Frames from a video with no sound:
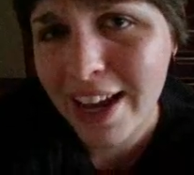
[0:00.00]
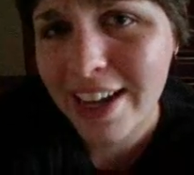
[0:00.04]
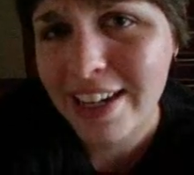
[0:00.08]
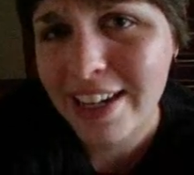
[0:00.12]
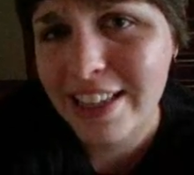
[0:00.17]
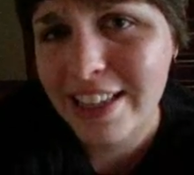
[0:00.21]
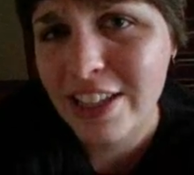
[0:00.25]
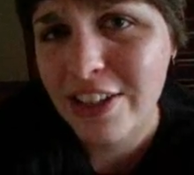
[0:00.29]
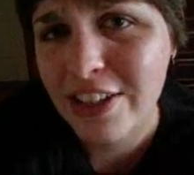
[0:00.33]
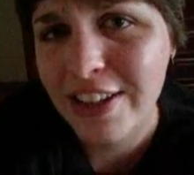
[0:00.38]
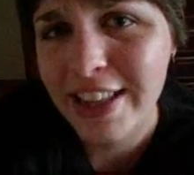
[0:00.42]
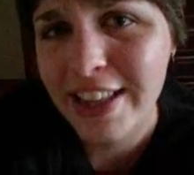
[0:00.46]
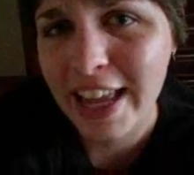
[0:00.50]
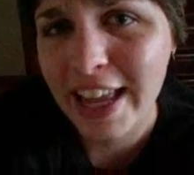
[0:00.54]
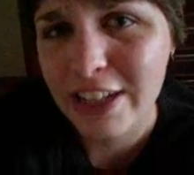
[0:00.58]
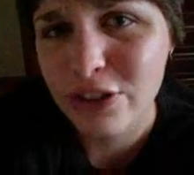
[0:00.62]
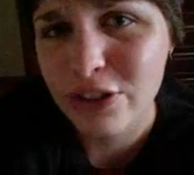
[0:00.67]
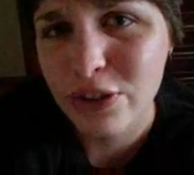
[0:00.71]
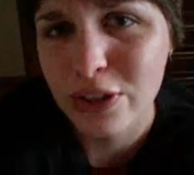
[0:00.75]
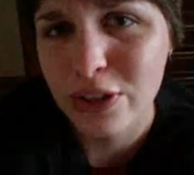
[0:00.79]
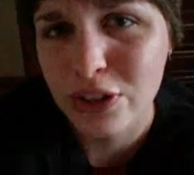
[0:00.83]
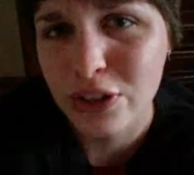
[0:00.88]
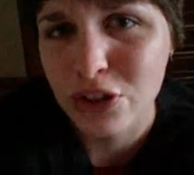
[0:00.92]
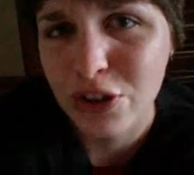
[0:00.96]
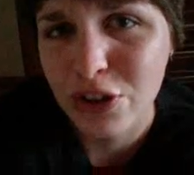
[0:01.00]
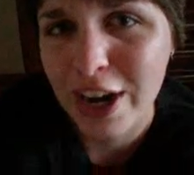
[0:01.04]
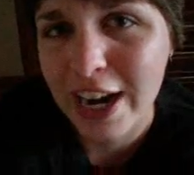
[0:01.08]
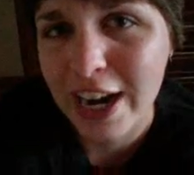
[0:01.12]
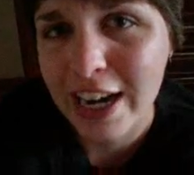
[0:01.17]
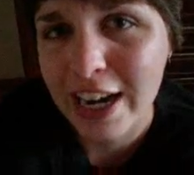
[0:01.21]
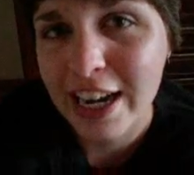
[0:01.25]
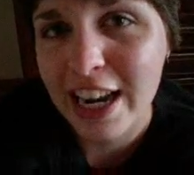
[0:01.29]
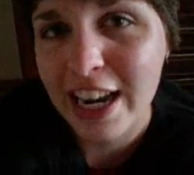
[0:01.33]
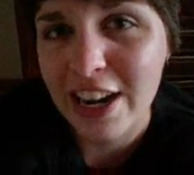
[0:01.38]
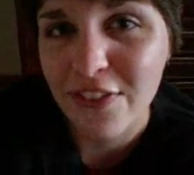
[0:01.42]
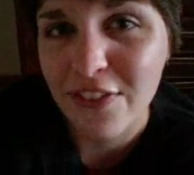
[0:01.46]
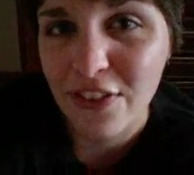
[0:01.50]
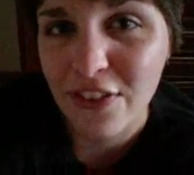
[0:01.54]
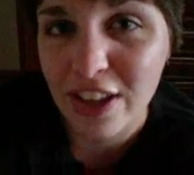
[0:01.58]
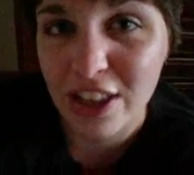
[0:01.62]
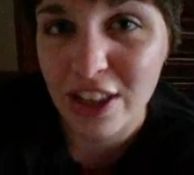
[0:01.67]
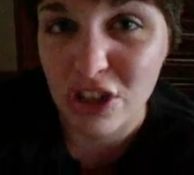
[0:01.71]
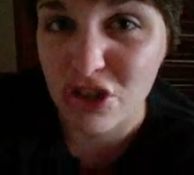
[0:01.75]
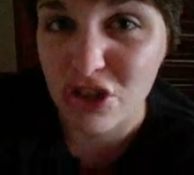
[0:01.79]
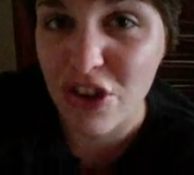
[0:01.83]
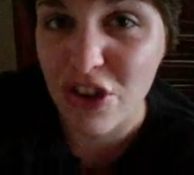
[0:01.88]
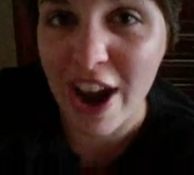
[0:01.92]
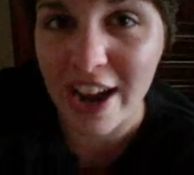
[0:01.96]
I got a little electrical train, and if
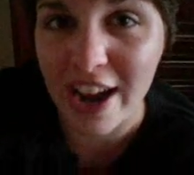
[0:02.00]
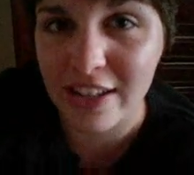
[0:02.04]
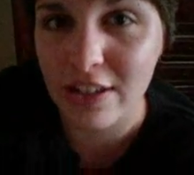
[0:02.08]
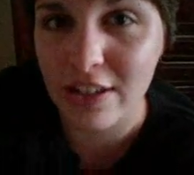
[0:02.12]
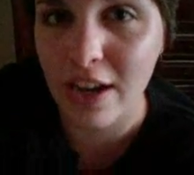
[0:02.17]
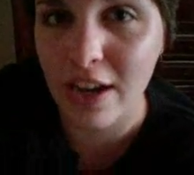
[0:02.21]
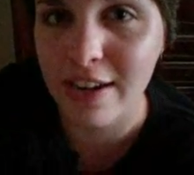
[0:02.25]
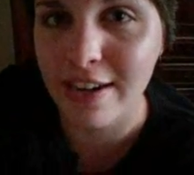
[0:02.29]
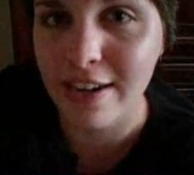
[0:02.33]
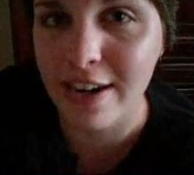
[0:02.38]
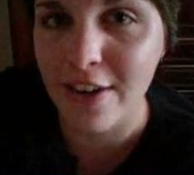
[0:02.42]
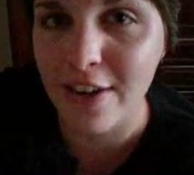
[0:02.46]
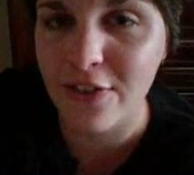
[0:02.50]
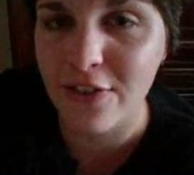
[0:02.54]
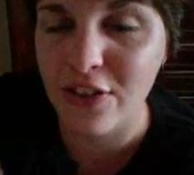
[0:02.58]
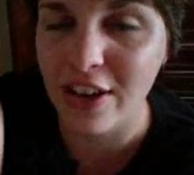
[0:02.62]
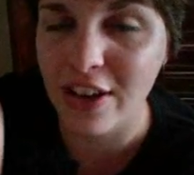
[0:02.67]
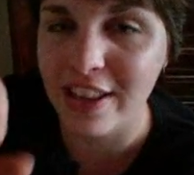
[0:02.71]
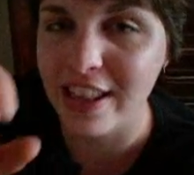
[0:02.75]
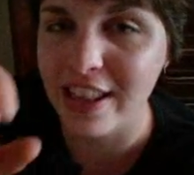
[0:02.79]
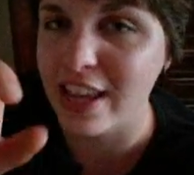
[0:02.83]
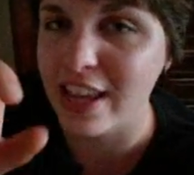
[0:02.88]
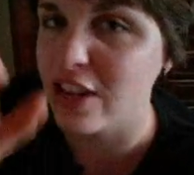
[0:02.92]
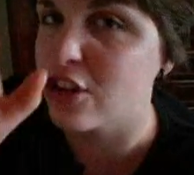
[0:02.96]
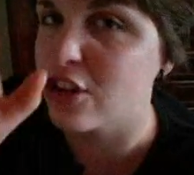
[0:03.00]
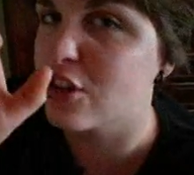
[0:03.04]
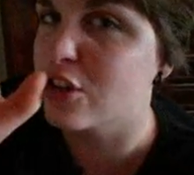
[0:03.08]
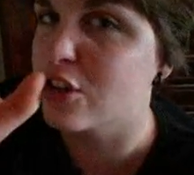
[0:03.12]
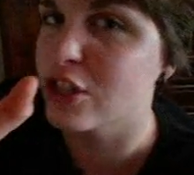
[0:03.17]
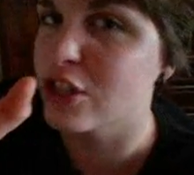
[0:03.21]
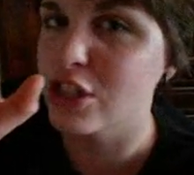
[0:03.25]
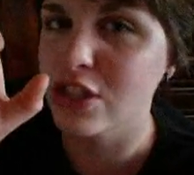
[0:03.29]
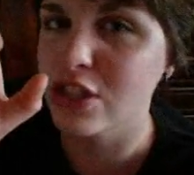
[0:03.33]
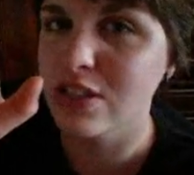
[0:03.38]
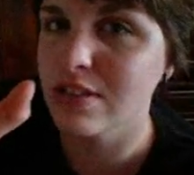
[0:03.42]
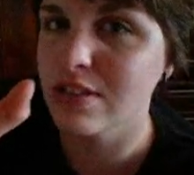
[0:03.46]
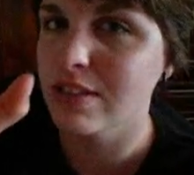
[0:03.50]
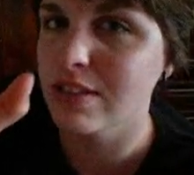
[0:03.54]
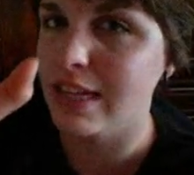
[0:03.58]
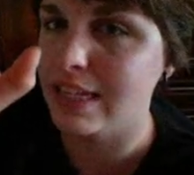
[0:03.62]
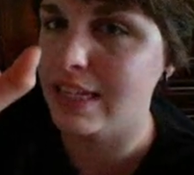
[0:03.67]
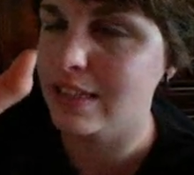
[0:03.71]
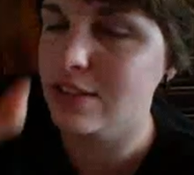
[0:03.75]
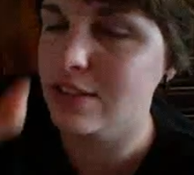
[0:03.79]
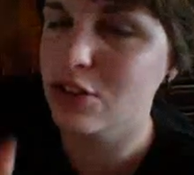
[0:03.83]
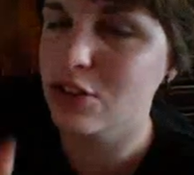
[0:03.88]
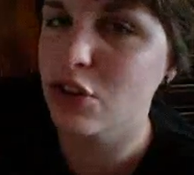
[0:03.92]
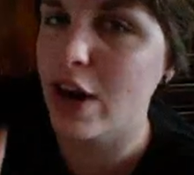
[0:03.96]
you got the tracks hot enough, you get like good
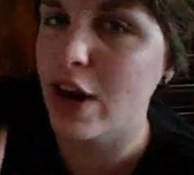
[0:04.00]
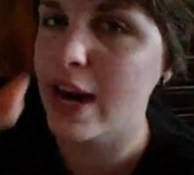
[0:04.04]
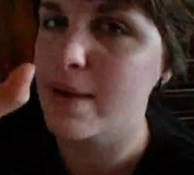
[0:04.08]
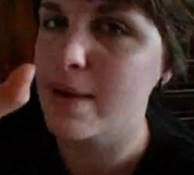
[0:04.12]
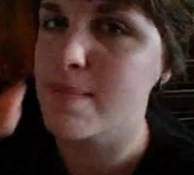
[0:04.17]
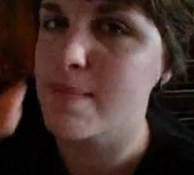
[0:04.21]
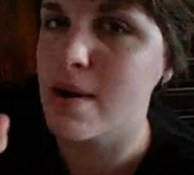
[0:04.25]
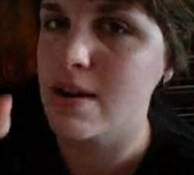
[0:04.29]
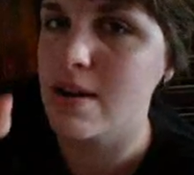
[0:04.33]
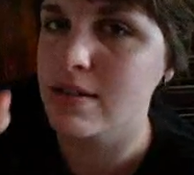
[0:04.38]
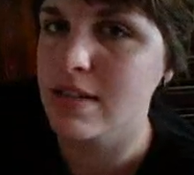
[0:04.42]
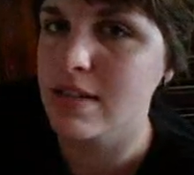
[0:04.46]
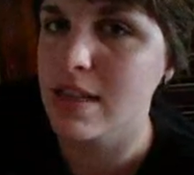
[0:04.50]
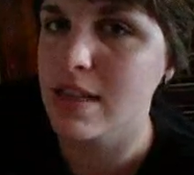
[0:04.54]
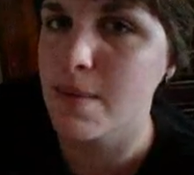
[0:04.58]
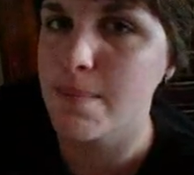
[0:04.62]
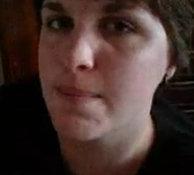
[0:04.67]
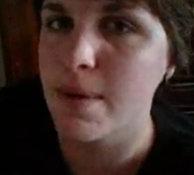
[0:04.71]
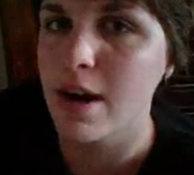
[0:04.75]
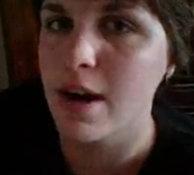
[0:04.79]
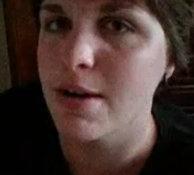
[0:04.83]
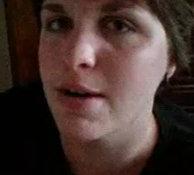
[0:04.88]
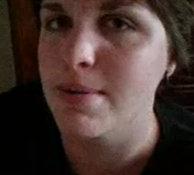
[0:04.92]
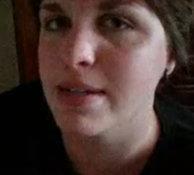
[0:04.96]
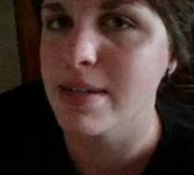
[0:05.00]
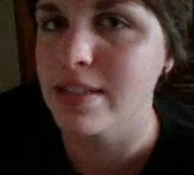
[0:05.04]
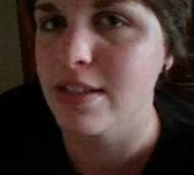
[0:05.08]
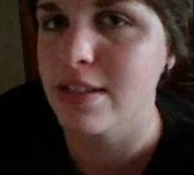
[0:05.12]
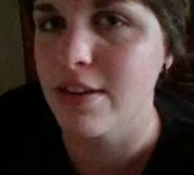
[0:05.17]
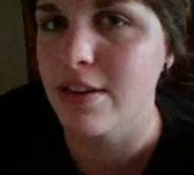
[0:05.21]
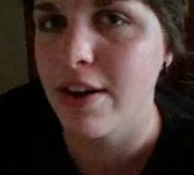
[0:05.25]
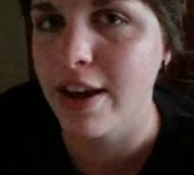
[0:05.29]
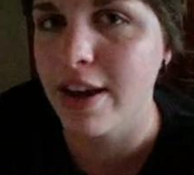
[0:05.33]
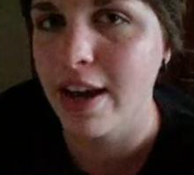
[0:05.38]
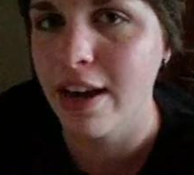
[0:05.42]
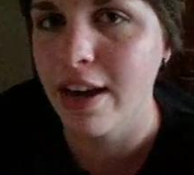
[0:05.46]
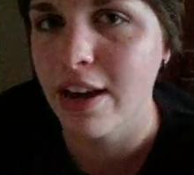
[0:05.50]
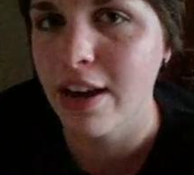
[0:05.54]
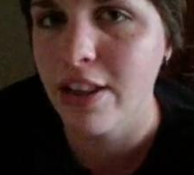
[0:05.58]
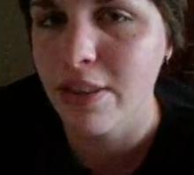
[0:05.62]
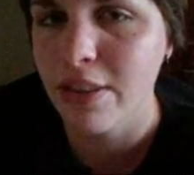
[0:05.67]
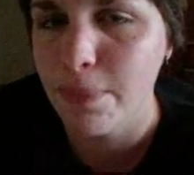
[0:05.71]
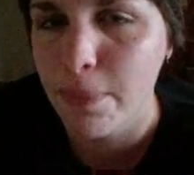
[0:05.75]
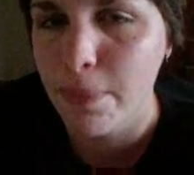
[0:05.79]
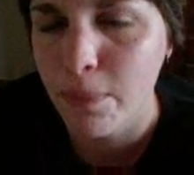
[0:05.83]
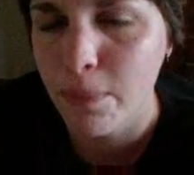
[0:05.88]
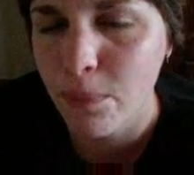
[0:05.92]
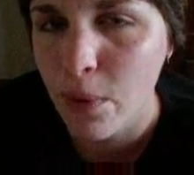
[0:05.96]
like train marks on the Barbie, so I got
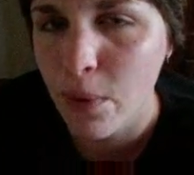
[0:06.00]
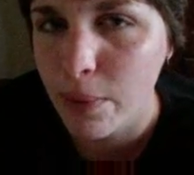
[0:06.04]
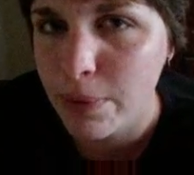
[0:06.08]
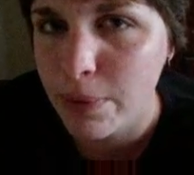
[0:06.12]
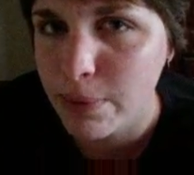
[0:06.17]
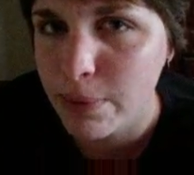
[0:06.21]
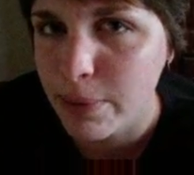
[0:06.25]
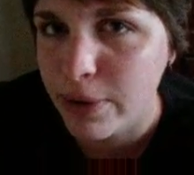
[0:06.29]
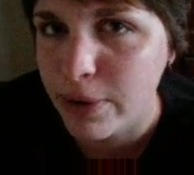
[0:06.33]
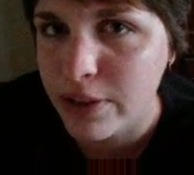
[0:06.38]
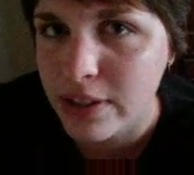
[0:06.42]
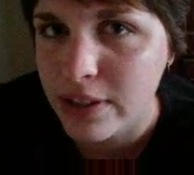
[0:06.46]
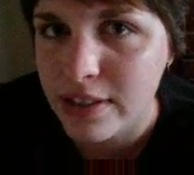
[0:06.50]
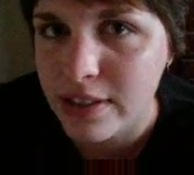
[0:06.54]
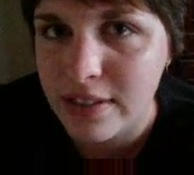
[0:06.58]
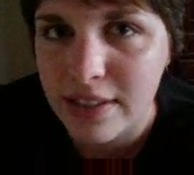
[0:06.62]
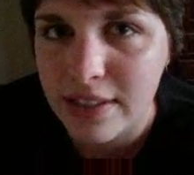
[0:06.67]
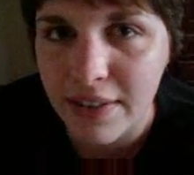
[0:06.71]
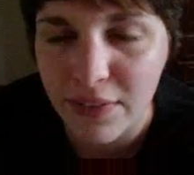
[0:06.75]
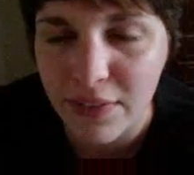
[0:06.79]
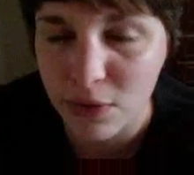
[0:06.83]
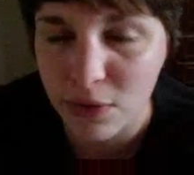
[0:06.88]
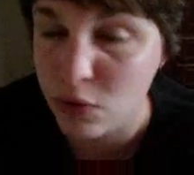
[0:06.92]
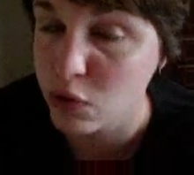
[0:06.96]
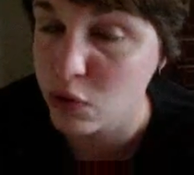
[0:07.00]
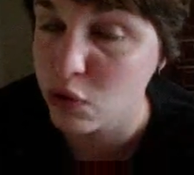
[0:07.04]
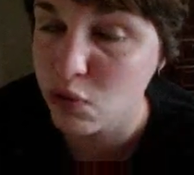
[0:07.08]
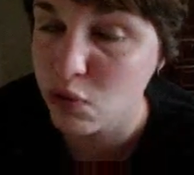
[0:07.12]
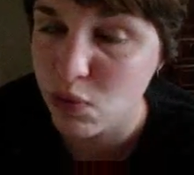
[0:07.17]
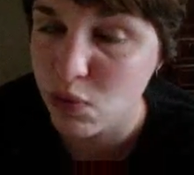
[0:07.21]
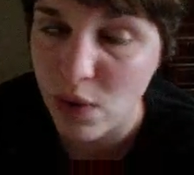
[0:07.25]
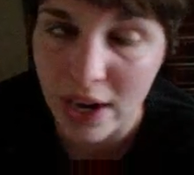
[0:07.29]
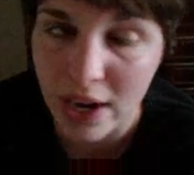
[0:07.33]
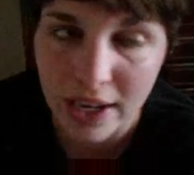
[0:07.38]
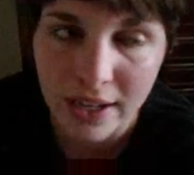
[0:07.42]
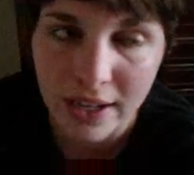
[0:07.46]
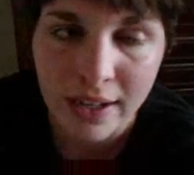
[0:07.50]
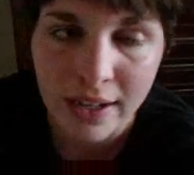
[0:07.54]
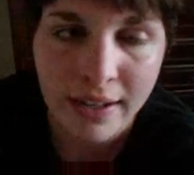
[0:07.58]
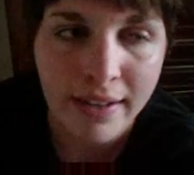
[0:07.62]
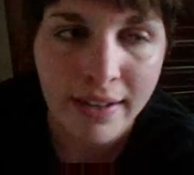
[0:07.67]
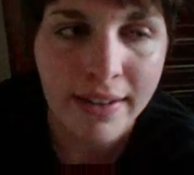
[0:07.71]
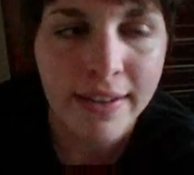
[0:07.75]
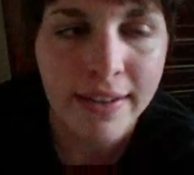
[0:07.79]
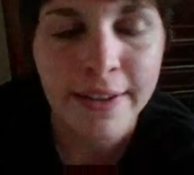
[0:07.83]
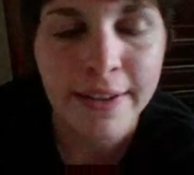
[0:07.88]
all the rubber burnt and stuff. It was great.